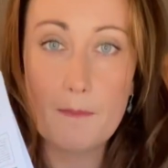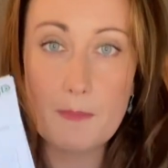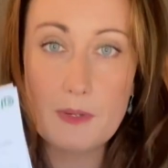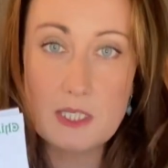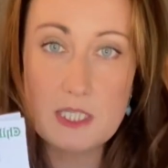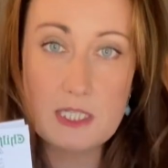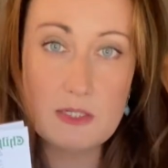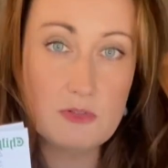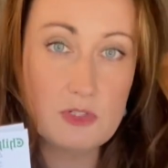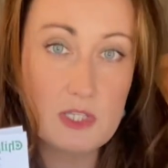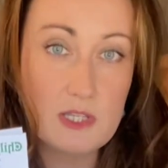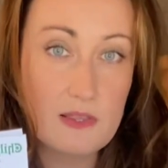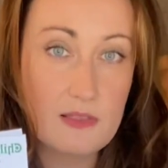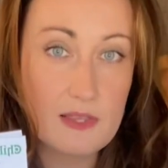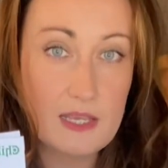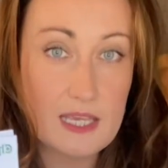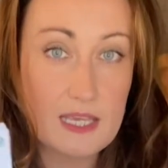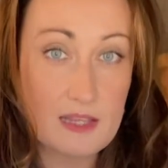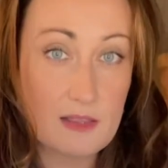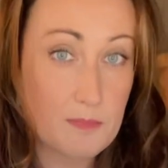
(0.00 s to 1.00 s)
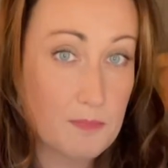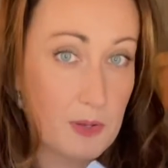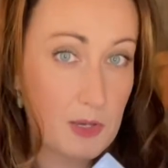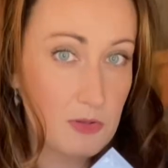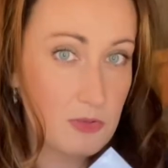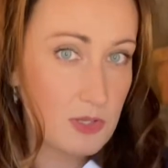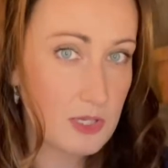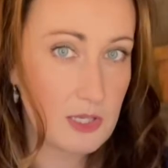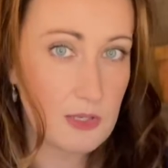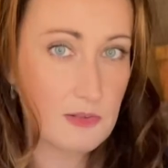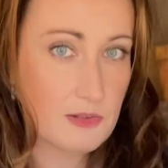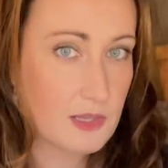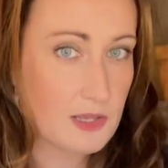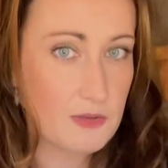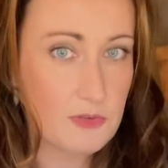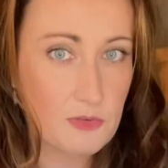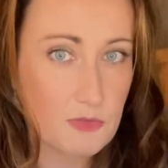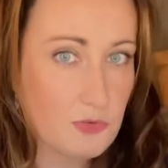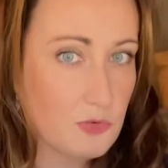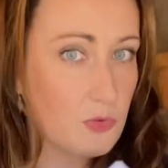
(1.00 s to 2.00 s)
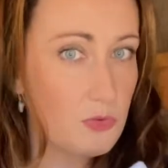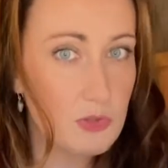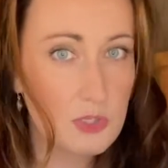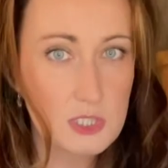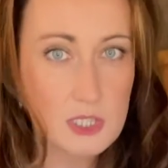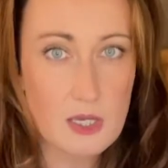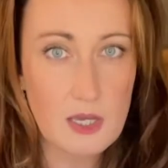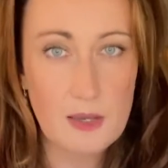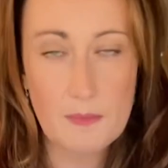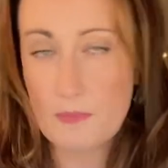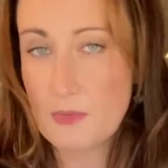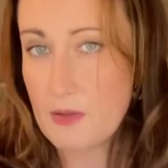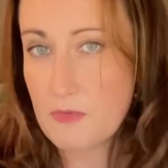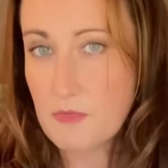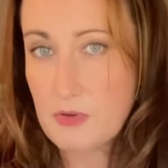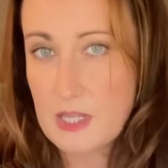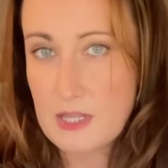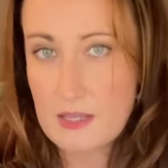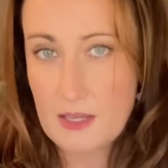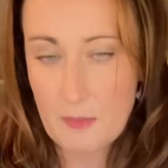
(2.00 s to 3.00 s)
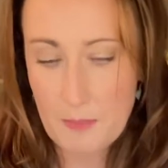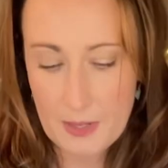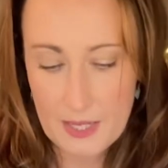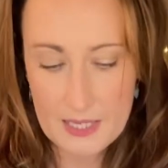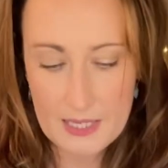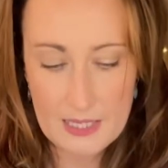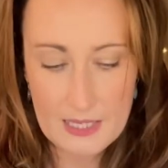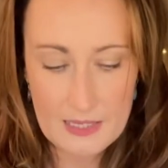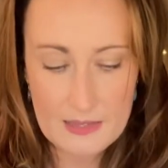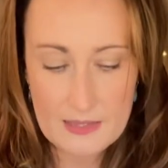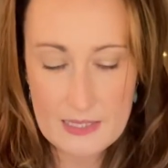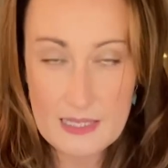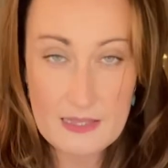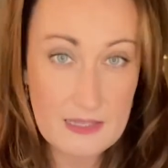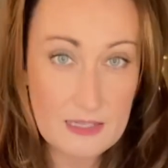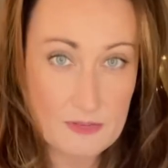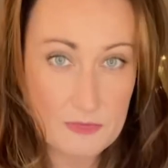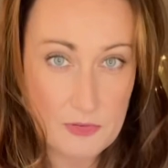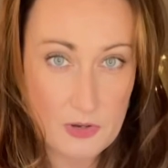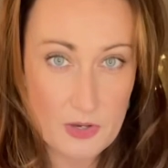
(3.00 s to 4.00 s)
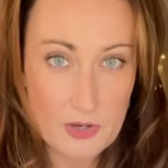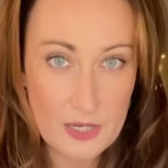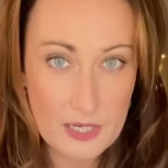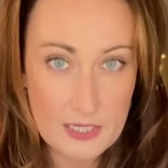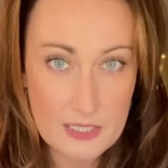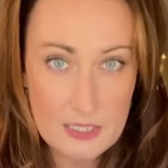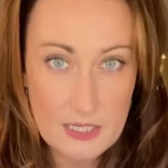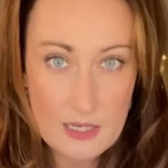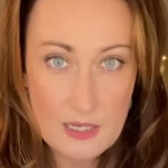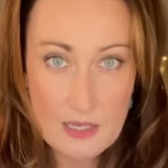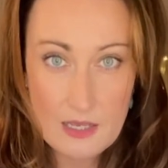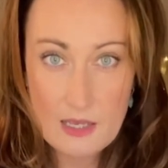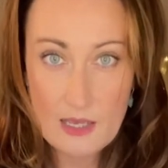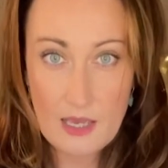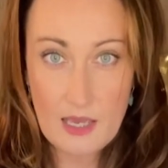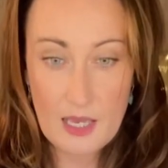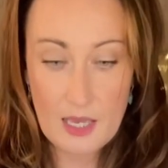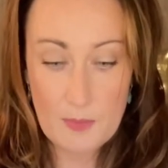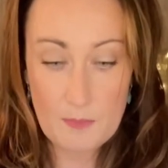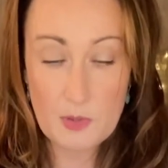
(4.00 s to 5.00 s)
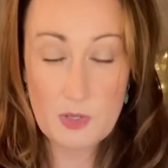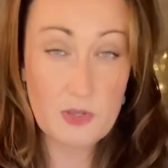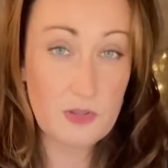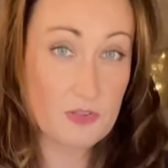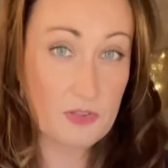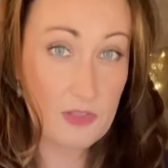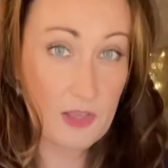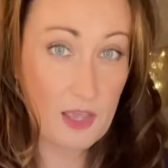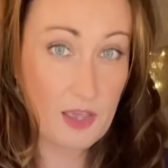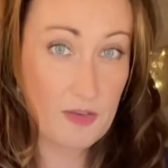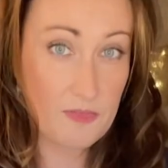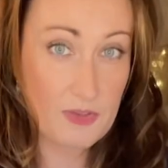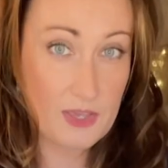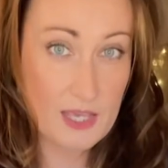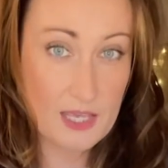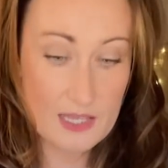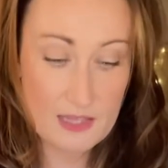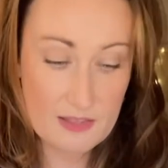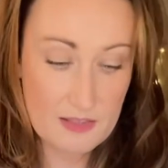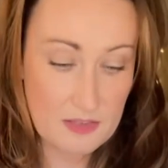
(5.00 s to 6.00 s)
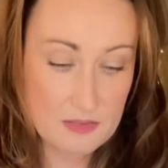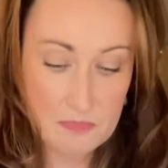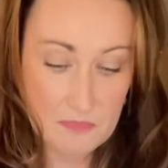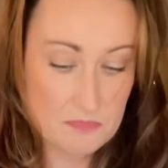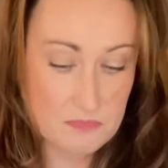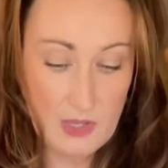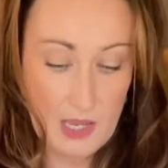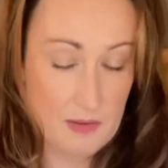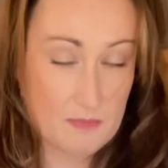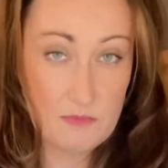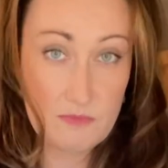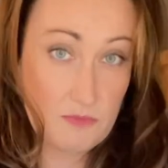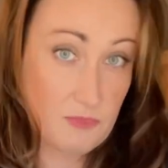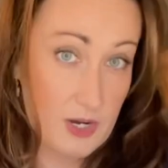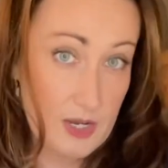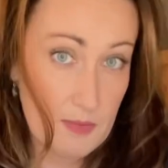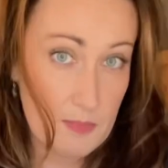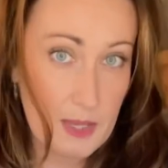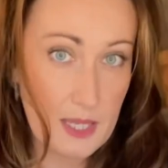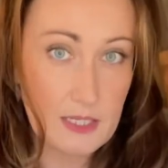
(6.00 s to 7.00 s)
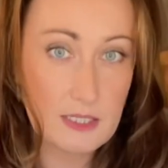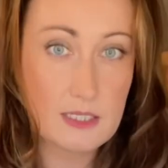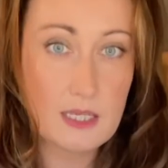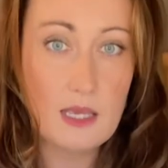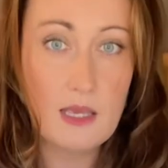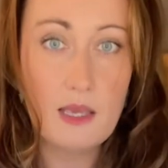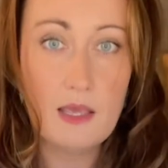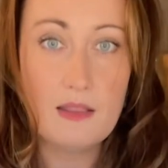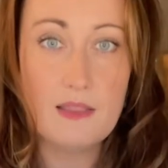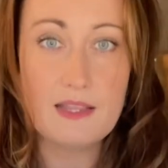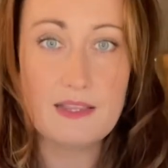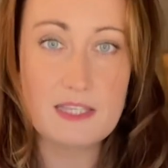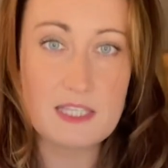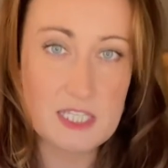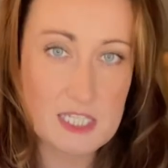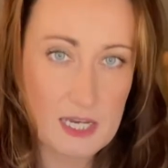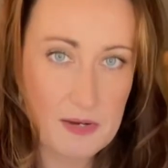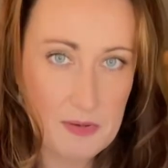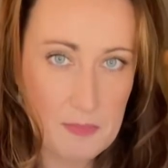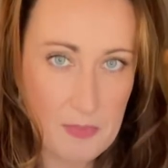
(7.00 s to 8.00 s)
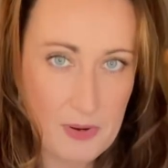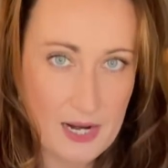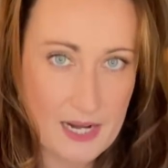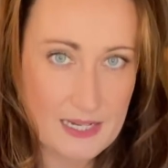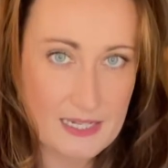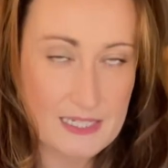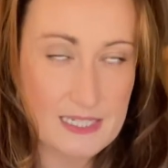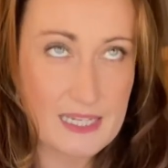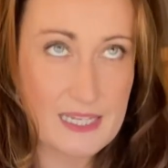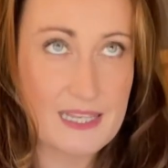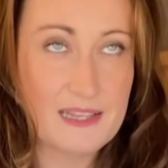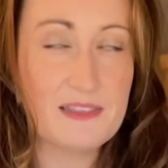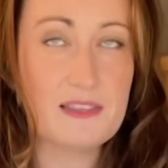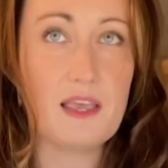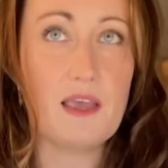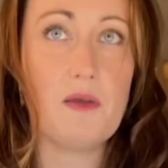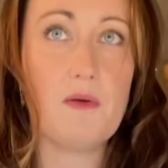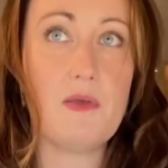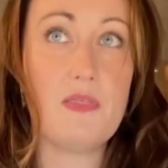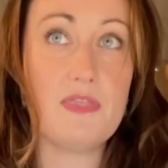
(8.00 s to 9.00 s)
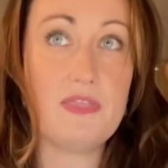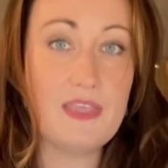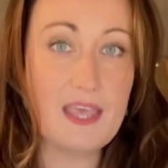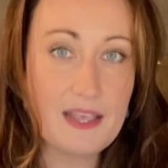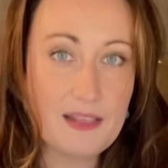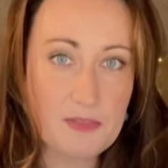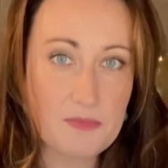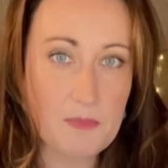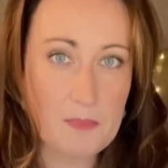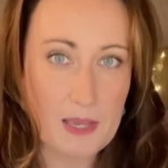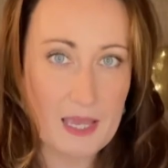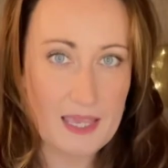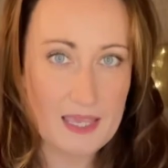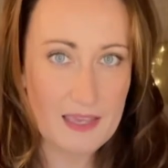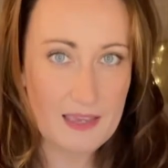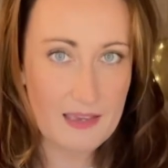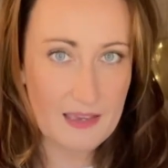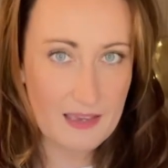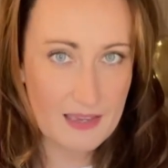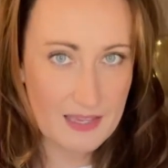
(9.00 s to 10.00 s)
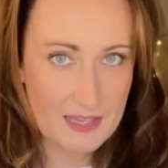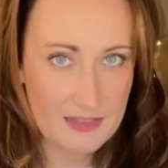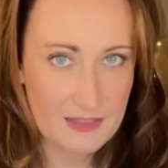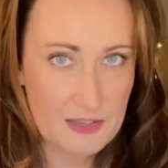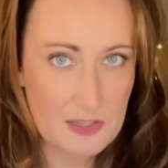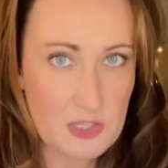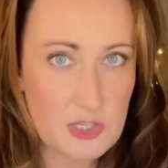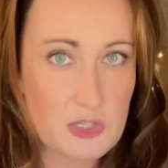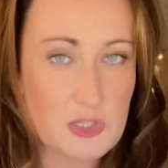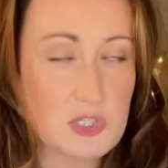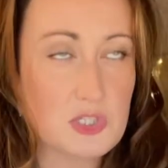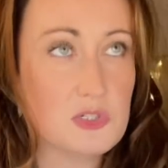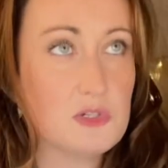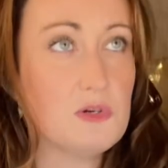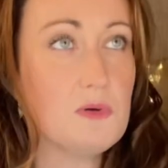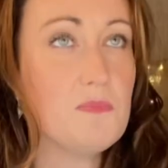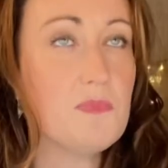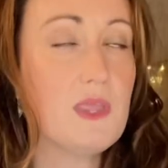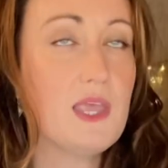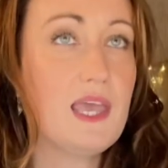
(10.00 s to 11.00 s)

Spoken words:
Chiltern seeds, both I use loads of all the time. They're retail packets, easy to find, good service, yeah, recommend. This is Cherry Brandy. So this Rudbeckia is unusual.